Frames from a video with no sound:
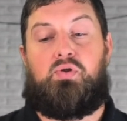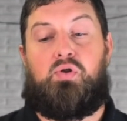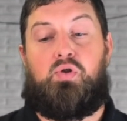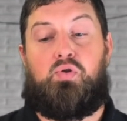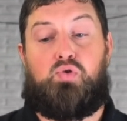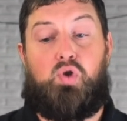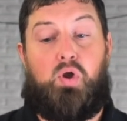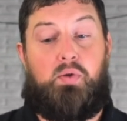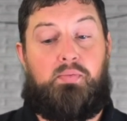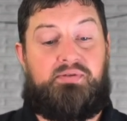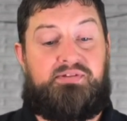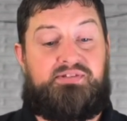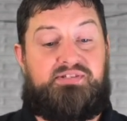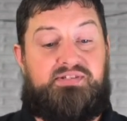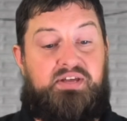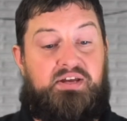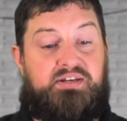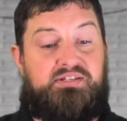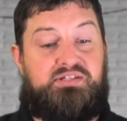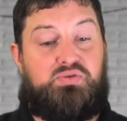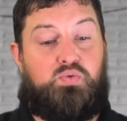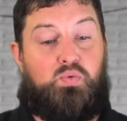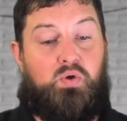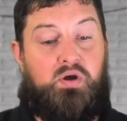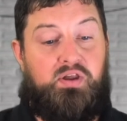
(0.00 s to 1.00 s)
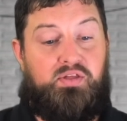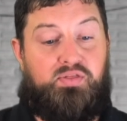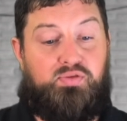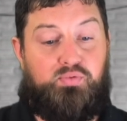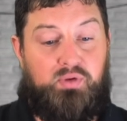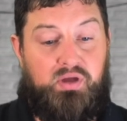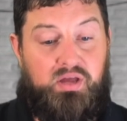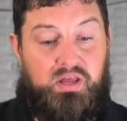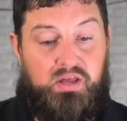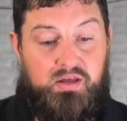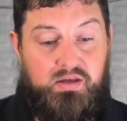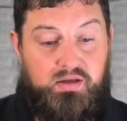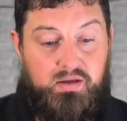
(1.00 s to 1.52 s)
Romans
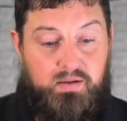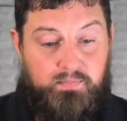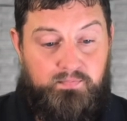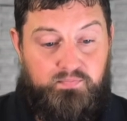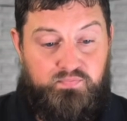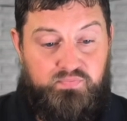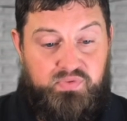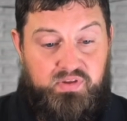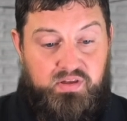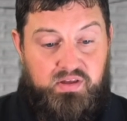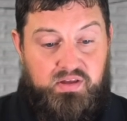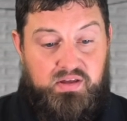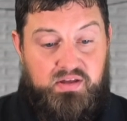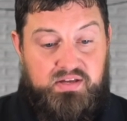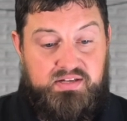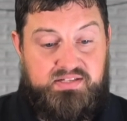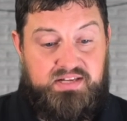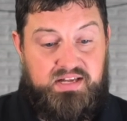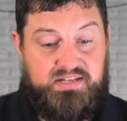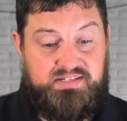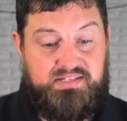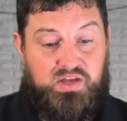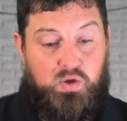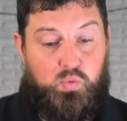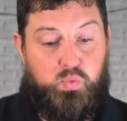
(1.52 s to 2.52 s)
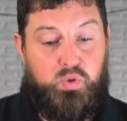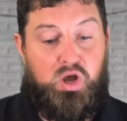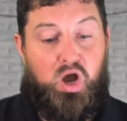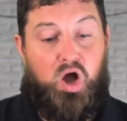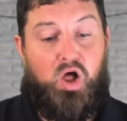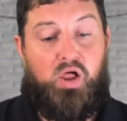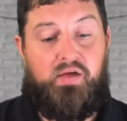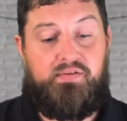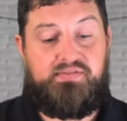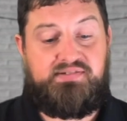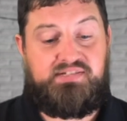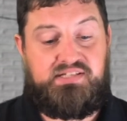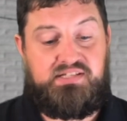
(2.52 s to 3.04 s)
6.23, says that we
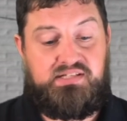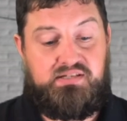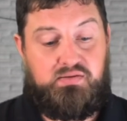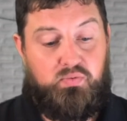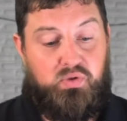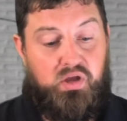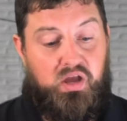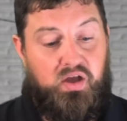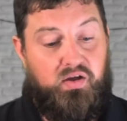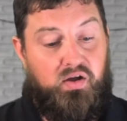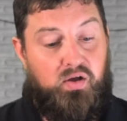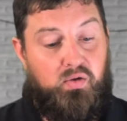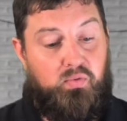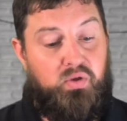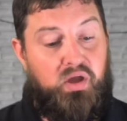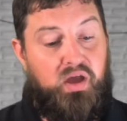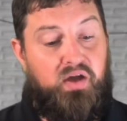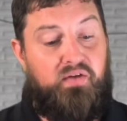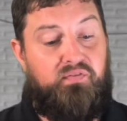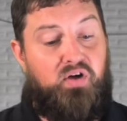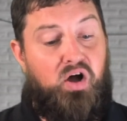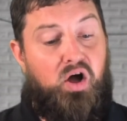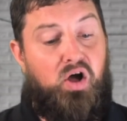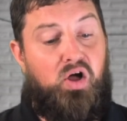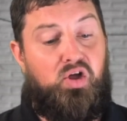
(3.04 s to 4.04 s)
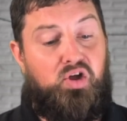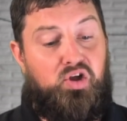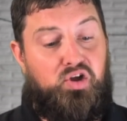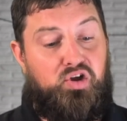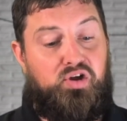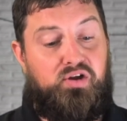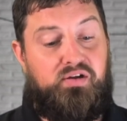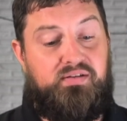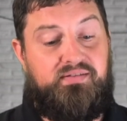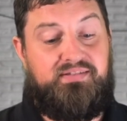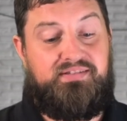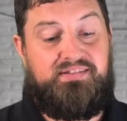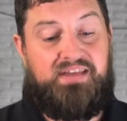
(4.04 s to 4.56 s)
all have we have, we have all
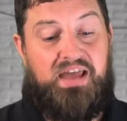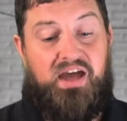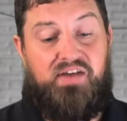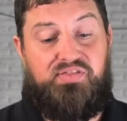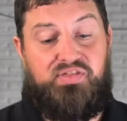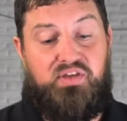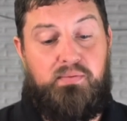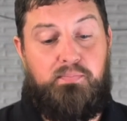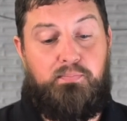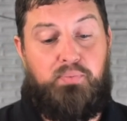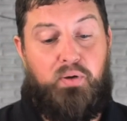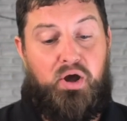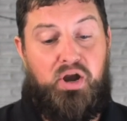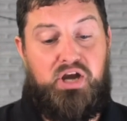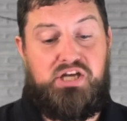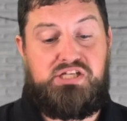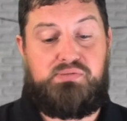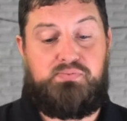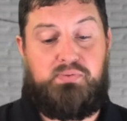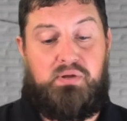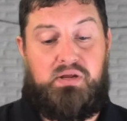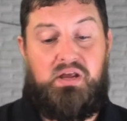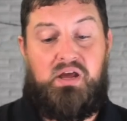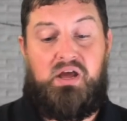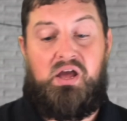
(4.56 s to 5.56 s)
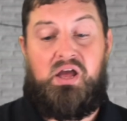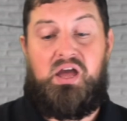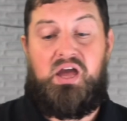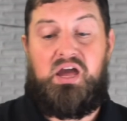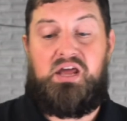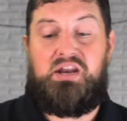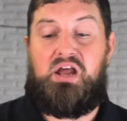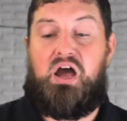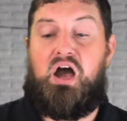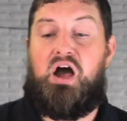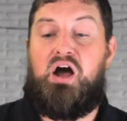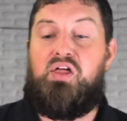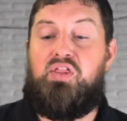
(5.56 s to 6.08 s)
earned death in punishment.
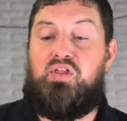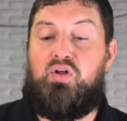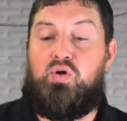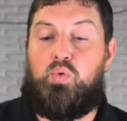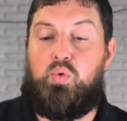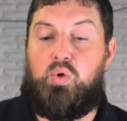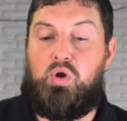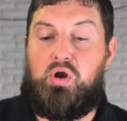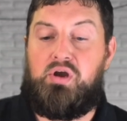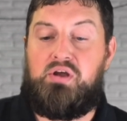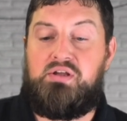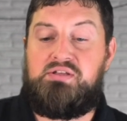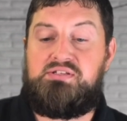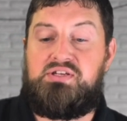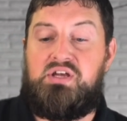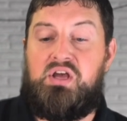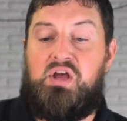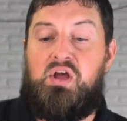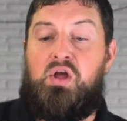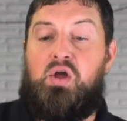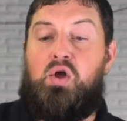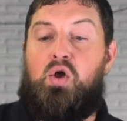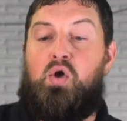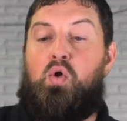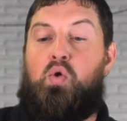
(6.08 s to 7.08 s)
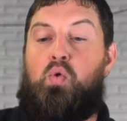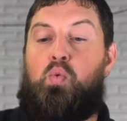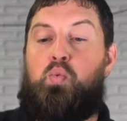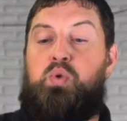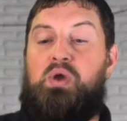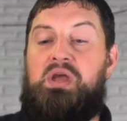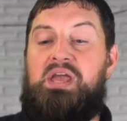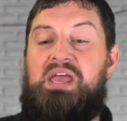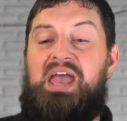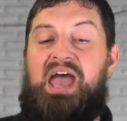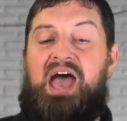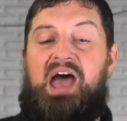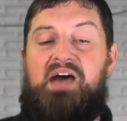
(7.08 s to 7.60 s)
In other words,
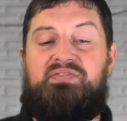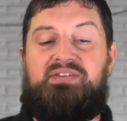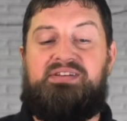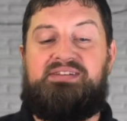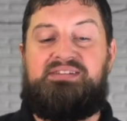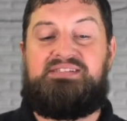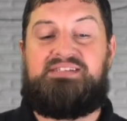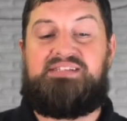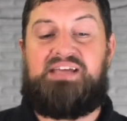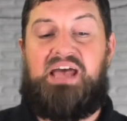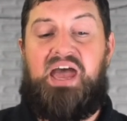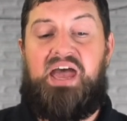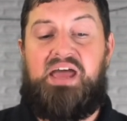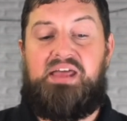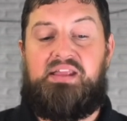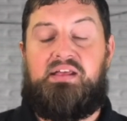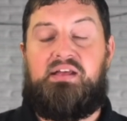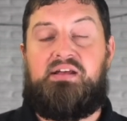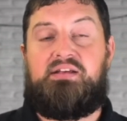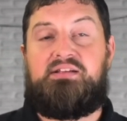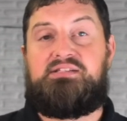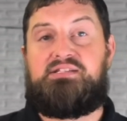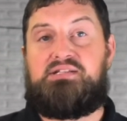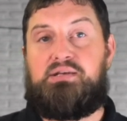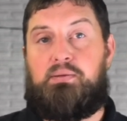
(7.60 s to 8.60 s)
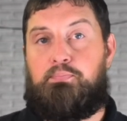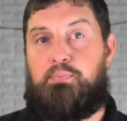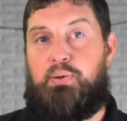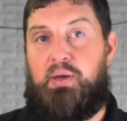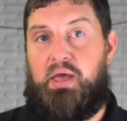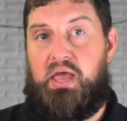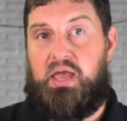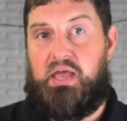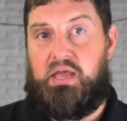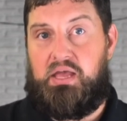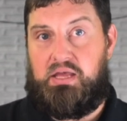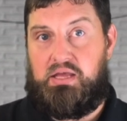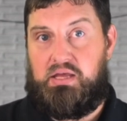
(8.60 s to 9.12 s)
we have a debt to
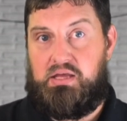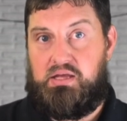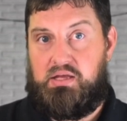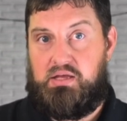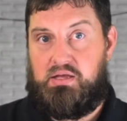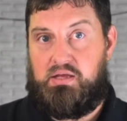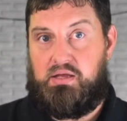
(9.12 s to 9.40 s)
pay.